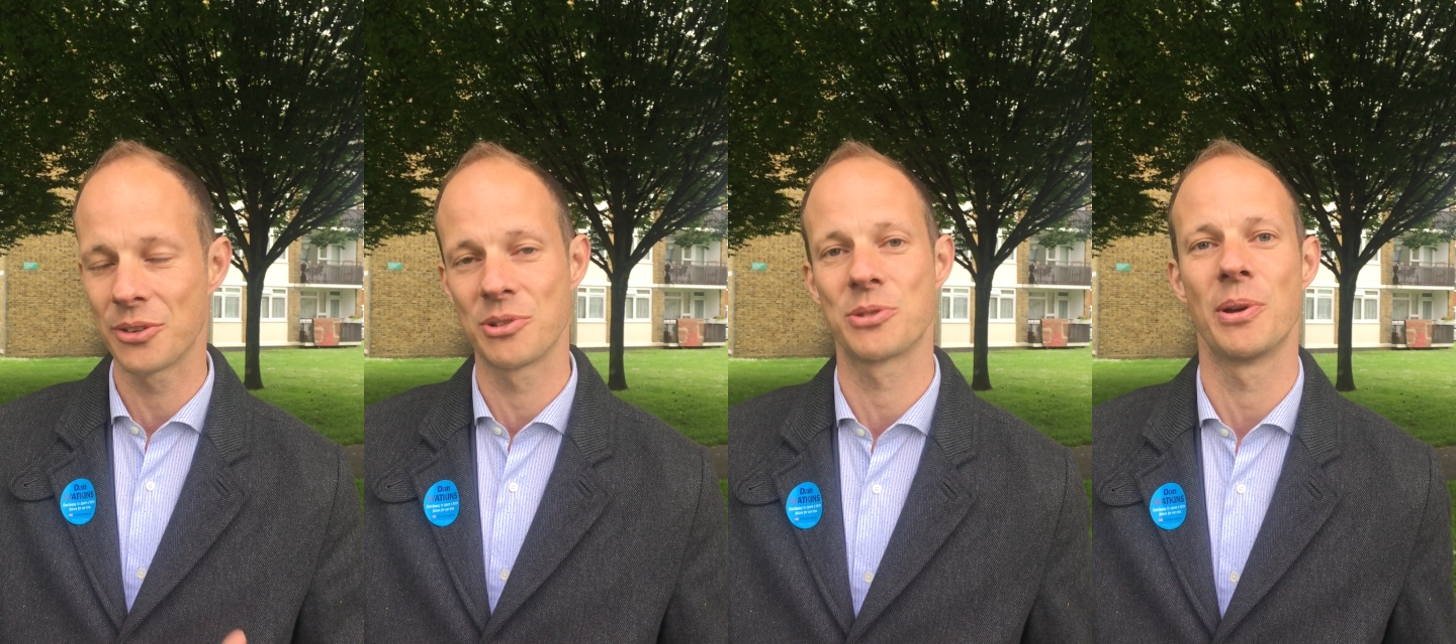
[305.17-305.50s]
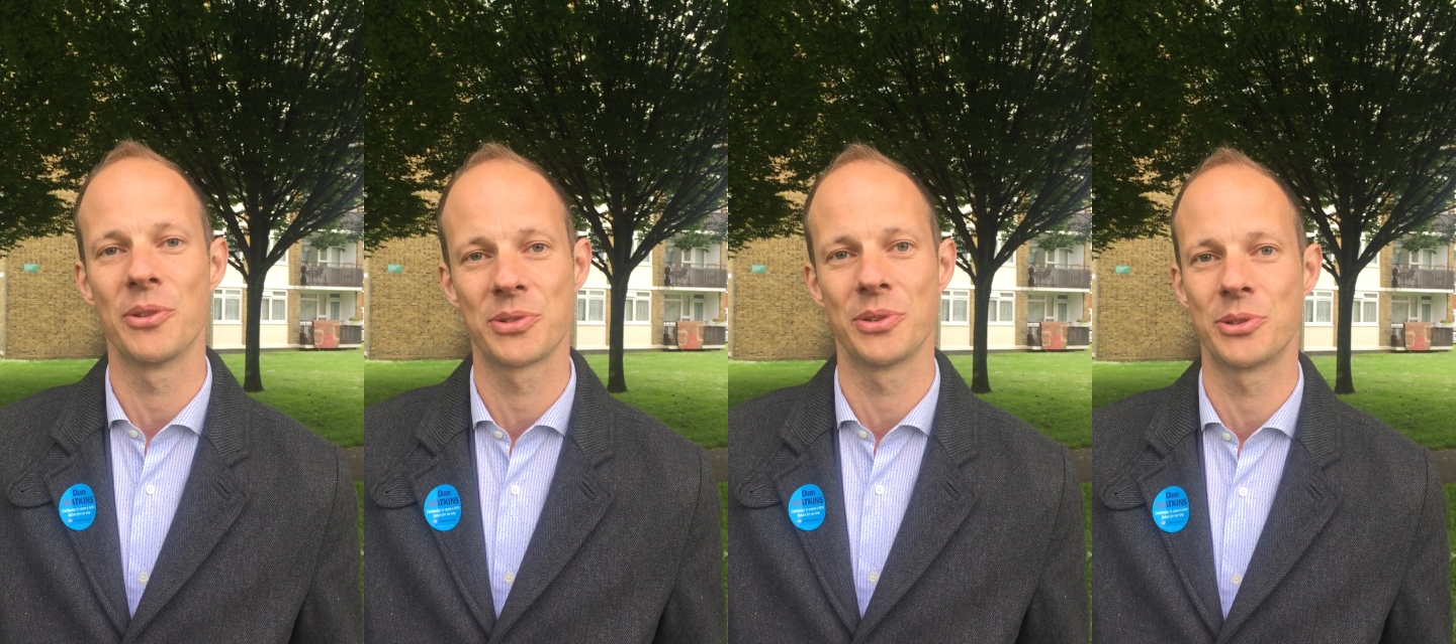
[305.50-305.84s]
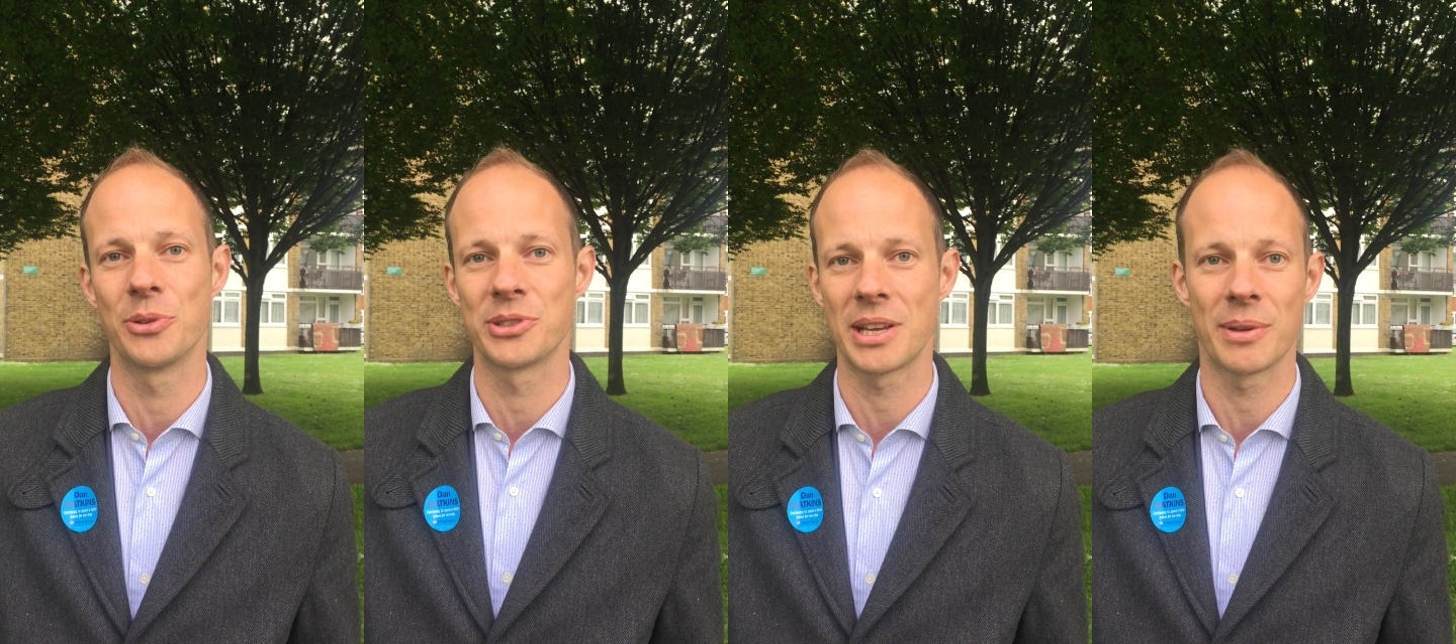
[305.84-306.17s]
good response on the
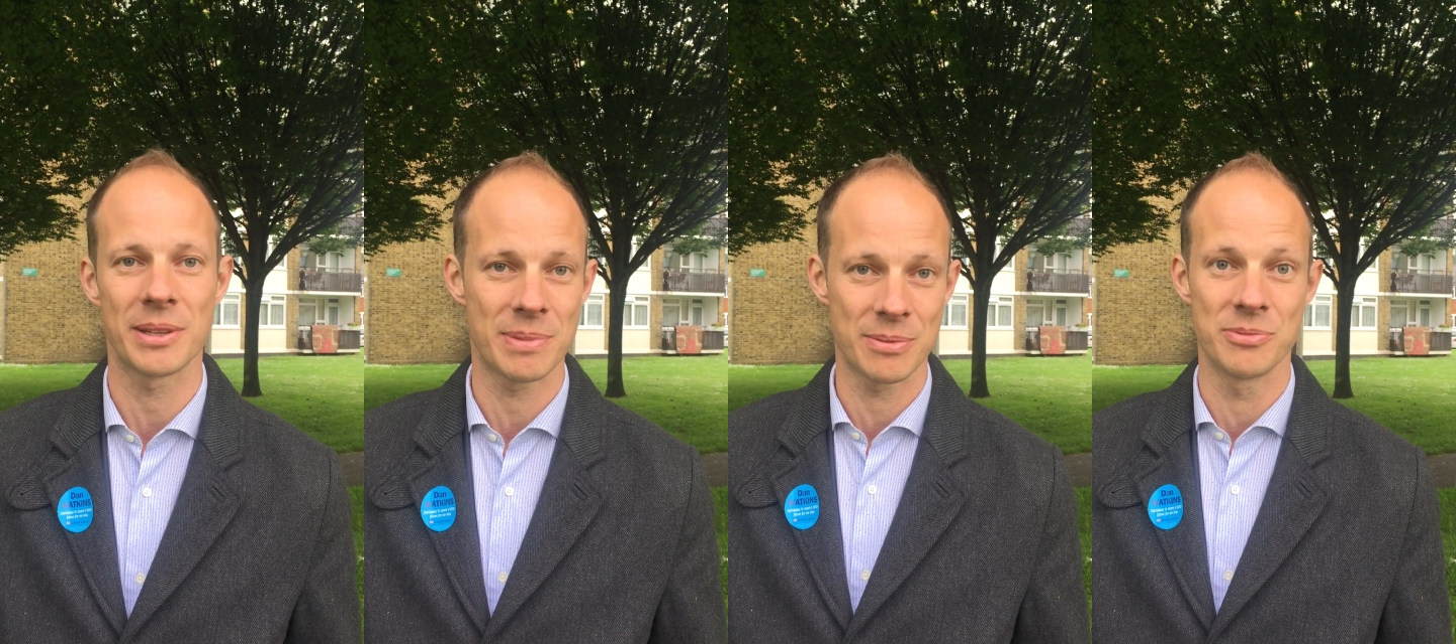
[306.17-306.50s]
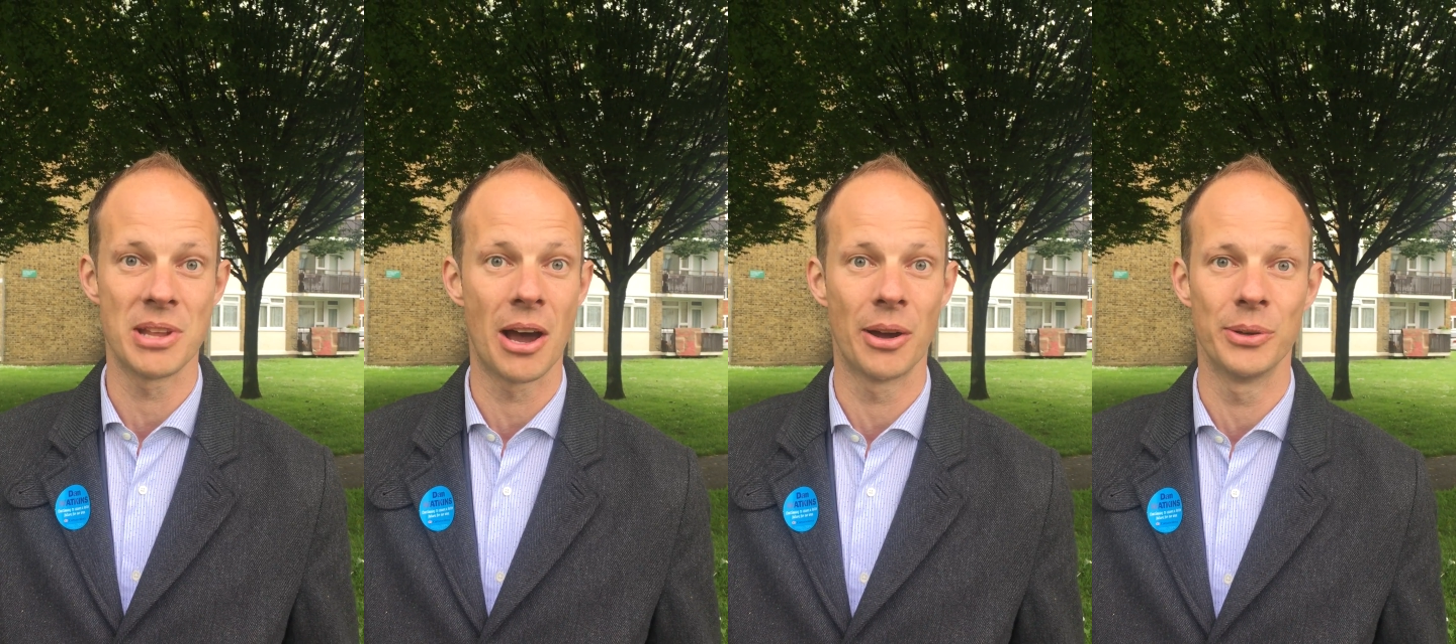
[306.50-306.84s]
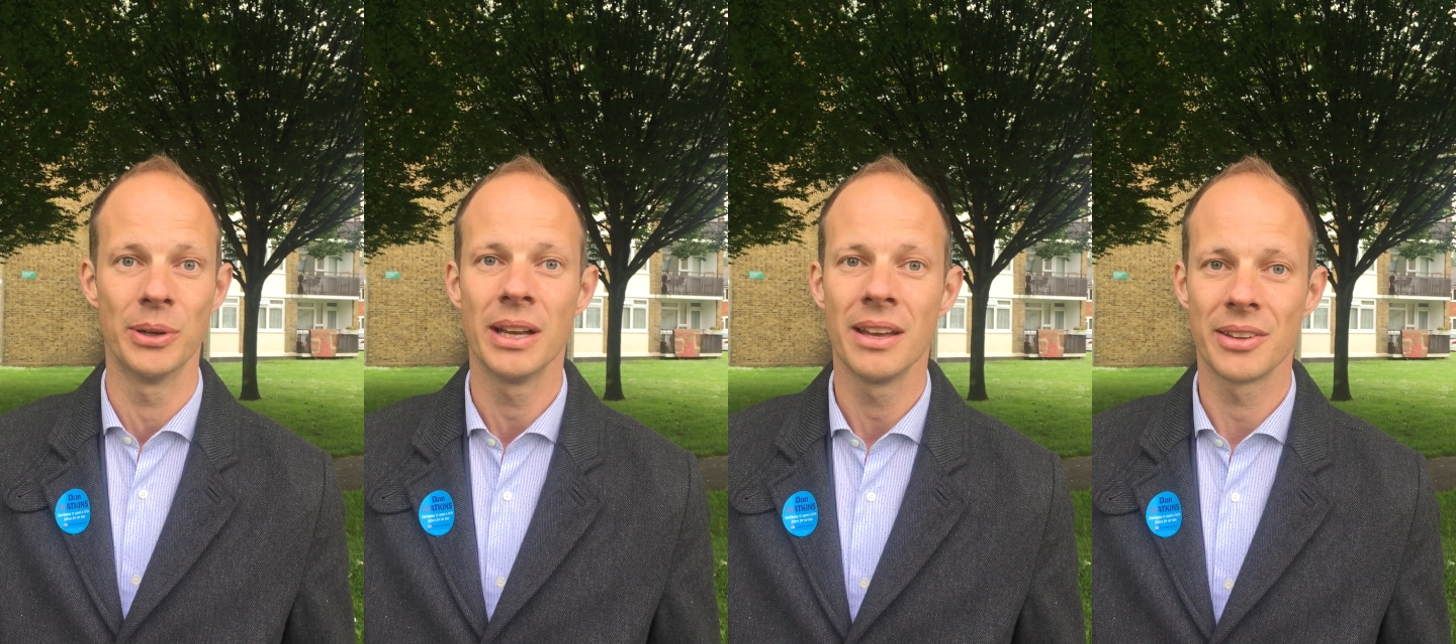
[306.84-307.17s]
doorstep. I think people know
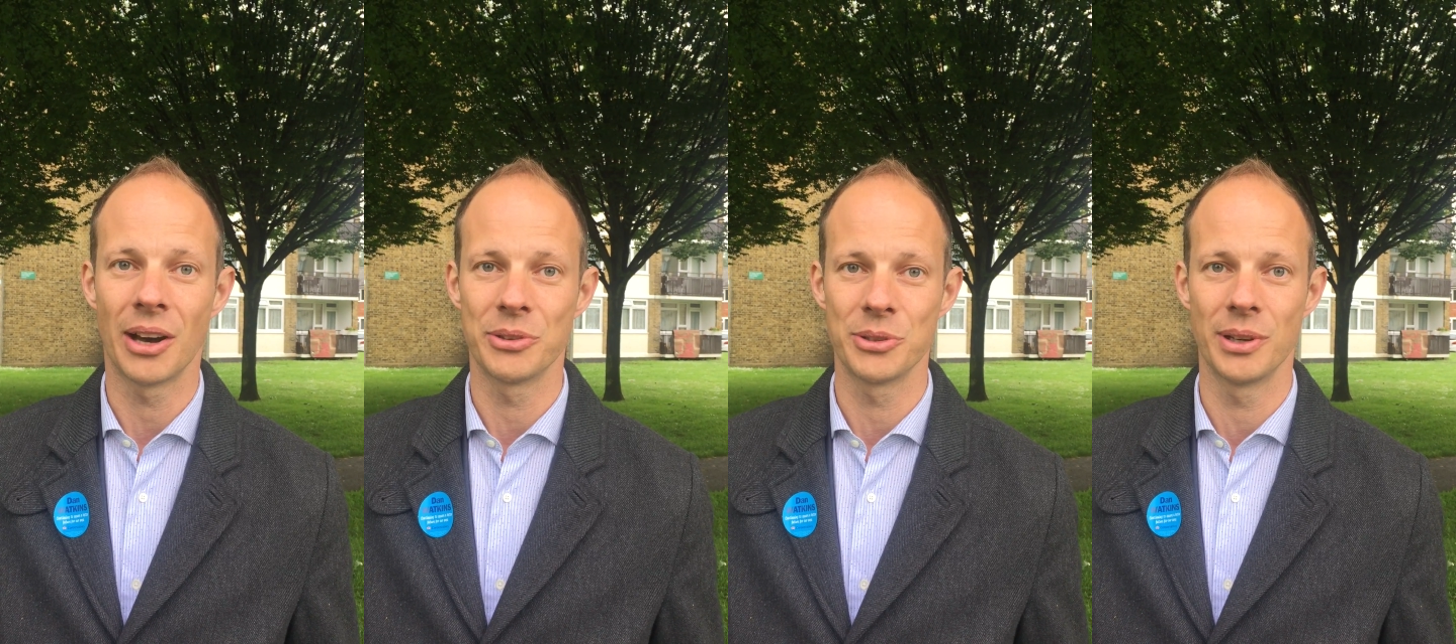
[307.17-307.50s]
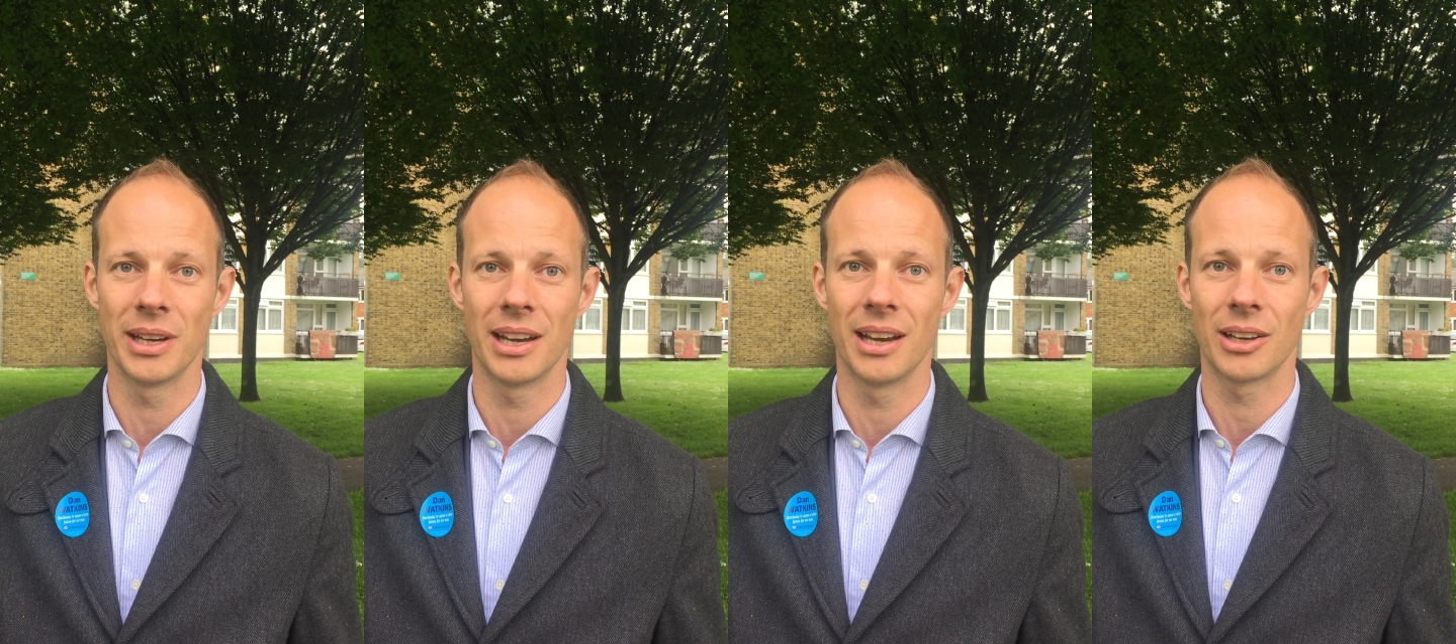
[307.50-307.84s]
that I'll do